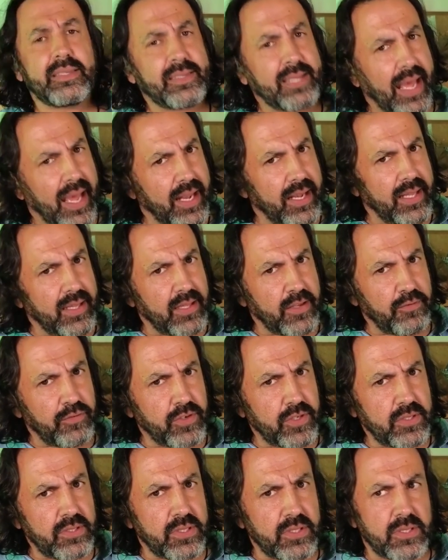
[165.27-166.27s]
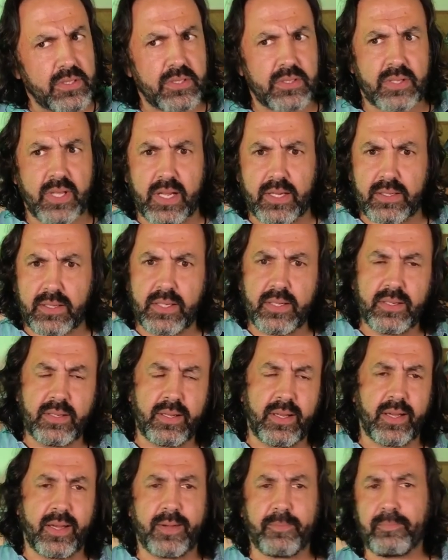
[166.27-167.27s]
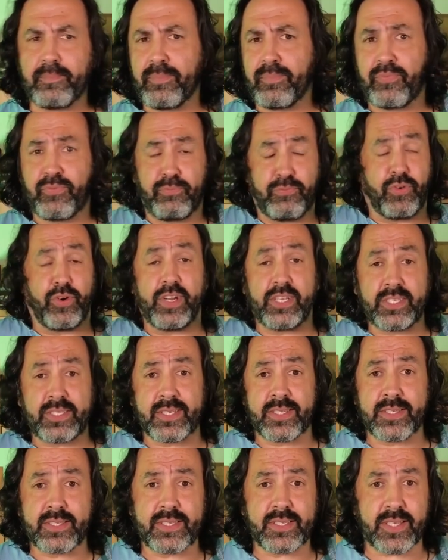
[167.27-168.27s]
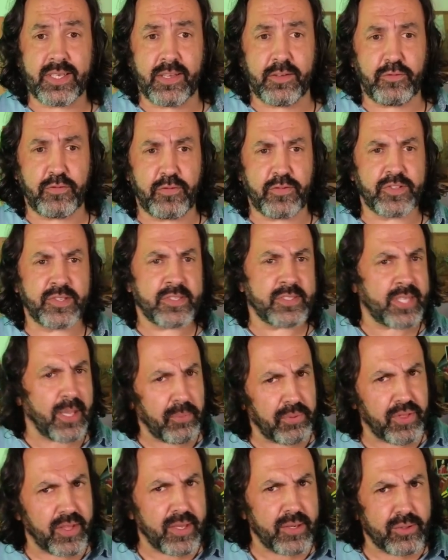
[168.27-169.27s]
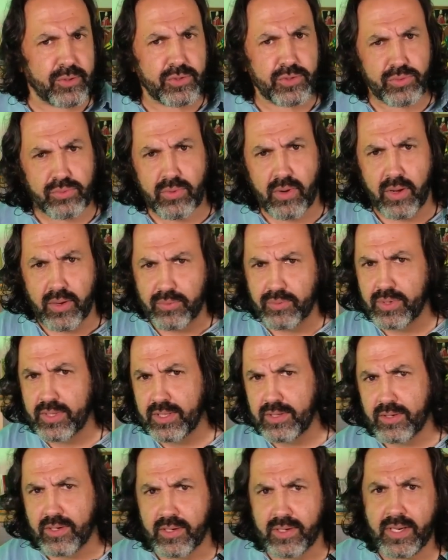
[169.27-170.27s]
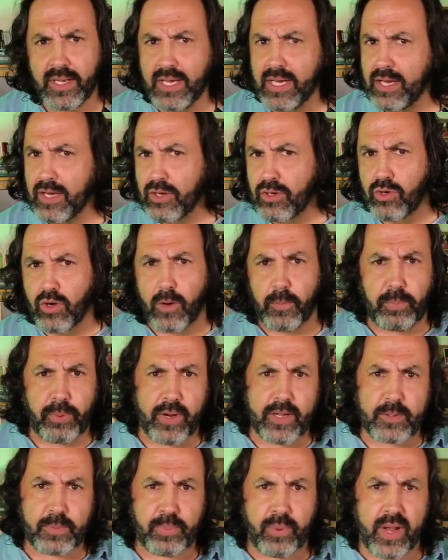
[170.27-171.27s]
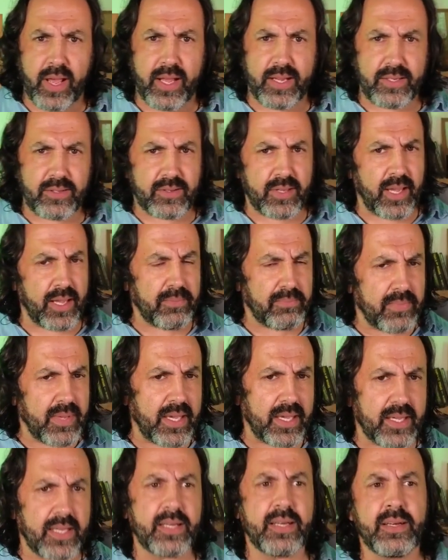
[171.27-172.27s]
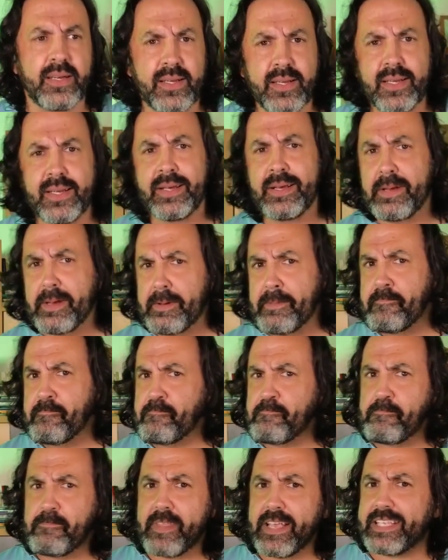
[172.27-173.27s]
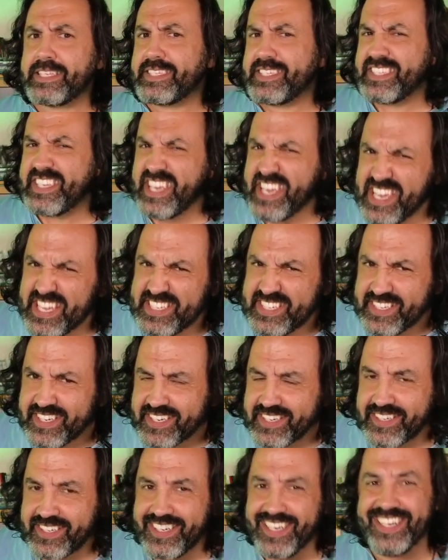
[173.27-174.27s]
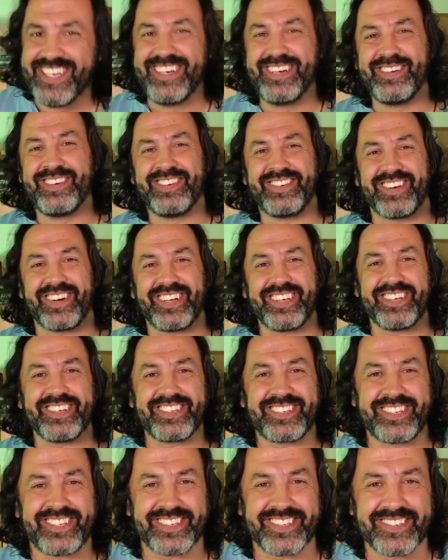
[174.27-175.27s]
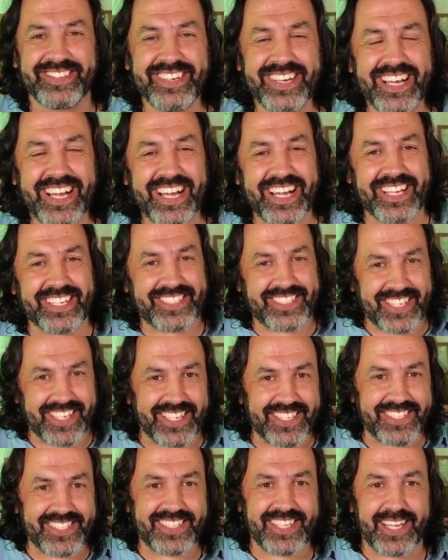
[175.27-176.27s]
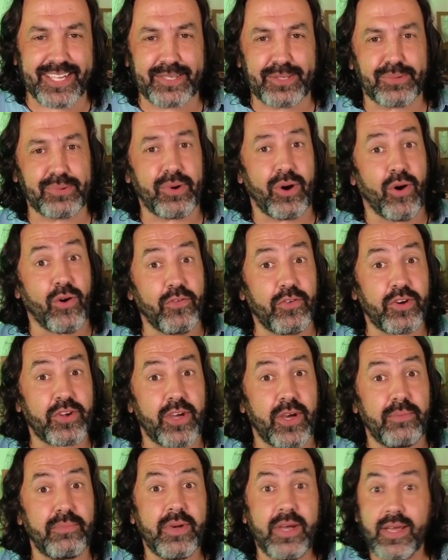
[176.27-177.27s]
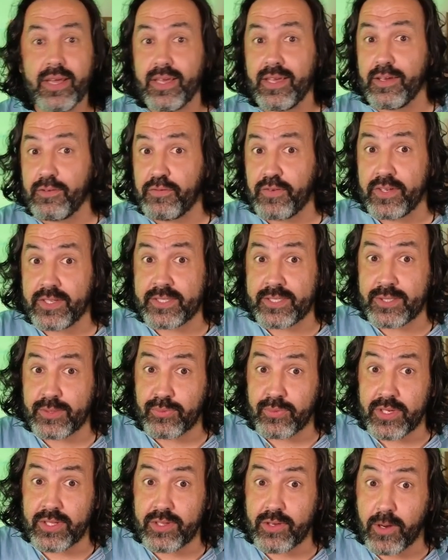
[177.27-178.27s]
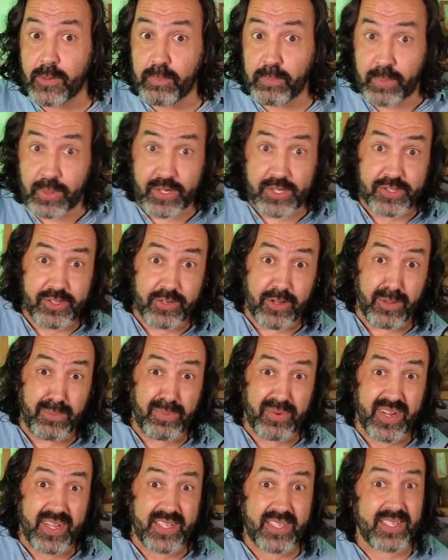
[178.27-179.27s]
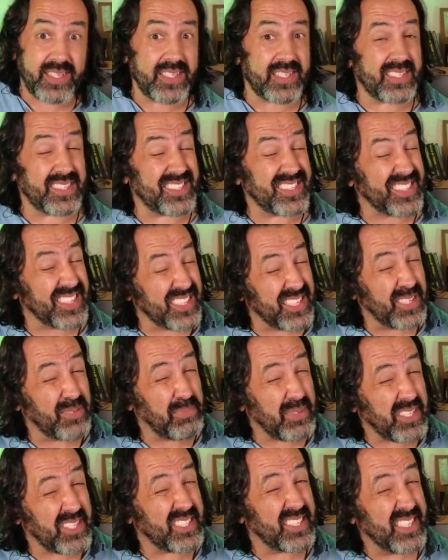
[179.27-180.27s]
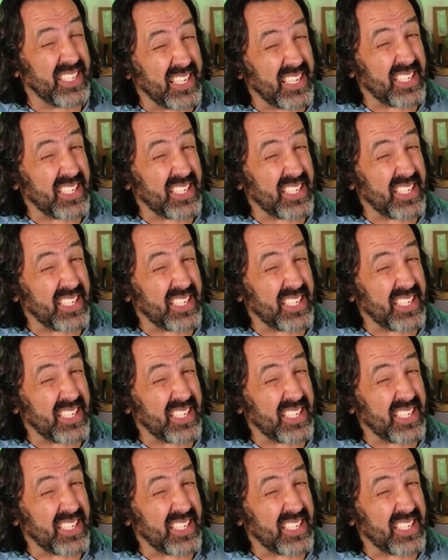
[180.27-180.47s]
tiny differences that, for instance, if something goes wrong with your corporate brand, you can make it's easier for you to adjust and to overcome. If it's with your personal brand, it's a little bit